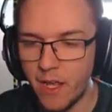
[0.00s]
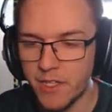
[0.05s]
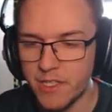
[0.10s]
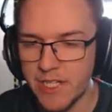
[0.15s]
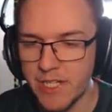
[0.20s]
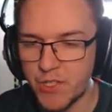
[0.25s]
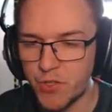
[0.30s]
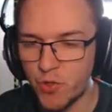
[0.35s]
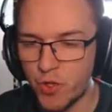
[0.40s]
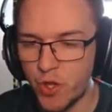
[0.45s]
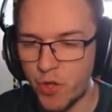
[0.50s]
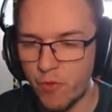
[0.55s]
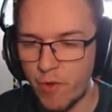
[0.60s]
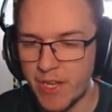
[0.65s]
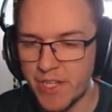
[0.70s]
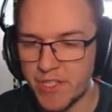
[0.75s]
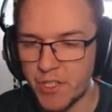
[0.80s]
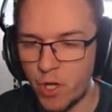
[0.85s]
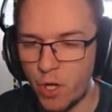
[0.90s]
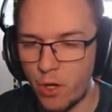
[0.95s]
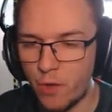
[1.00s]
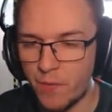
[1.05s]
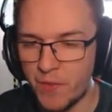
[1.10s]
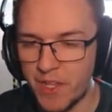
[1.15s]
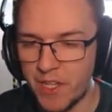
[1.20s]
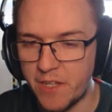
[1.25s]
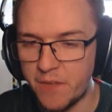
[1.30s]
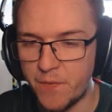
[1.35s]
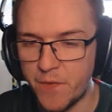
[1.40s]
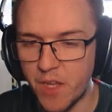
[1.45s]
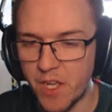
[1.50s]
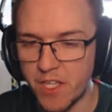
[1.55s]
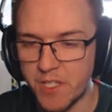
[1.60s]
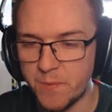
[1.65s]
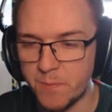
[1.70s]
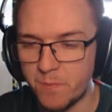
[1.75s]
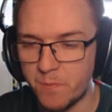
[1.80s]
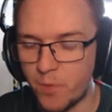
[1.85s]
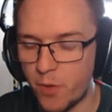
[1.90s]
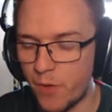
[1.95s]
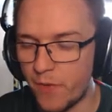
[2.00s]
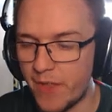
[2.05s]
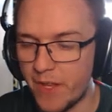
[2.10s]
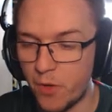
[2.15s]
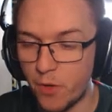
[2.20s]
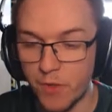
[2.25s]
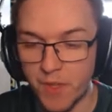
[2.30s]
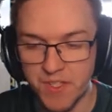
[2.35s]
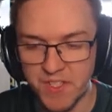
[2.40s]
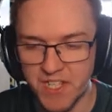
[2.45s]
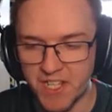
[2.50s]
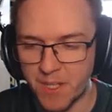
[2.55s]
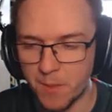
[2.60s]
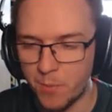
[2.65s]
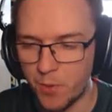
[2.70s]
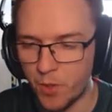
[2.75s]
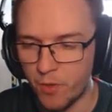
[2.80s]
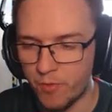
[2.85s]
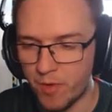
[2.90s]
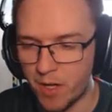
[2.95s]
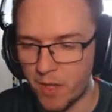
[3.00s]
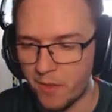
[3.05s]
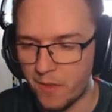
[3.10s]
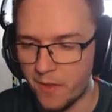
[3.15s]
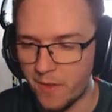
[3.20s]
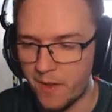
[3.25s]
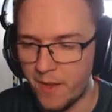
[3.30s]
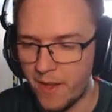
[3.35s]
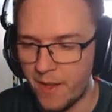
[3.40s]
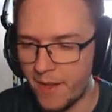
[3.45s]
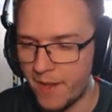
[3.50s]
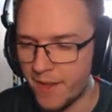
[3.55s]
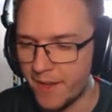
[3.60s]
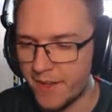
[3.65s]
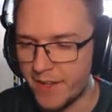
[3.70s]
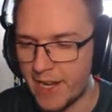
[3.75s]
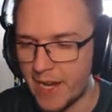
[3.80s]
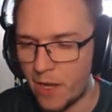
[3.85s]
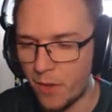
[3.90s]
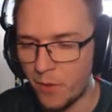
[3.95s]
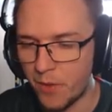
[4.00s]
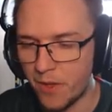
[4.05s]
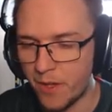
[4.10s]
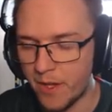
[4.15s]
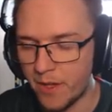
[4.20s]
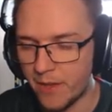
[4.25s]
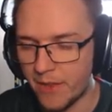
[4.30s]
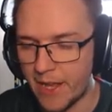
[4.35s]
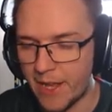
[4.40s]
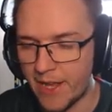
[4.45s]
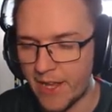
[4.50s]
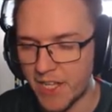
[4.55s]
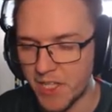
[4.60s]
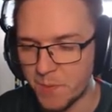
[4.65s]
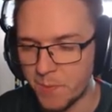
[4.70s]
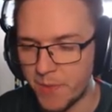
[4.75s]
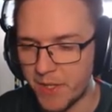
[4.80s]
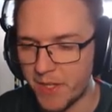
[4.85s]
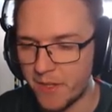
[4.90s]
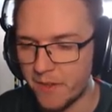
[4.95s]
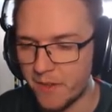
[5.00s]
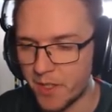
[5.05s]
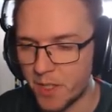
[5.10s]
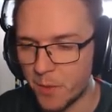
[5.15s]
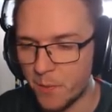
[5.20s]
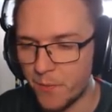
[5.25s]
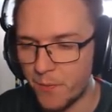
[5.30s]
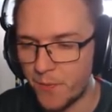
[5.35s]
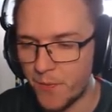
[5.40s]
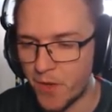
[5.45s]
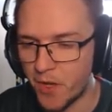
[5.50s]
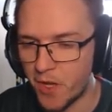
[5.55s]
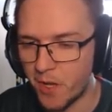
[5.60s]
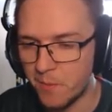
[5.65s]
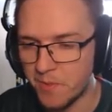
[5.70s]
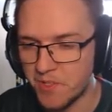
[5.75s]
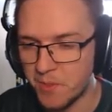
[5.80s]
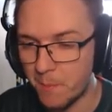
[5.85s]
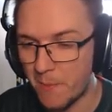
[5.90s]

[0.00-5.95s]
So let's draw the rest of the first pot then, or the second pot rather, now that that has been confirmed.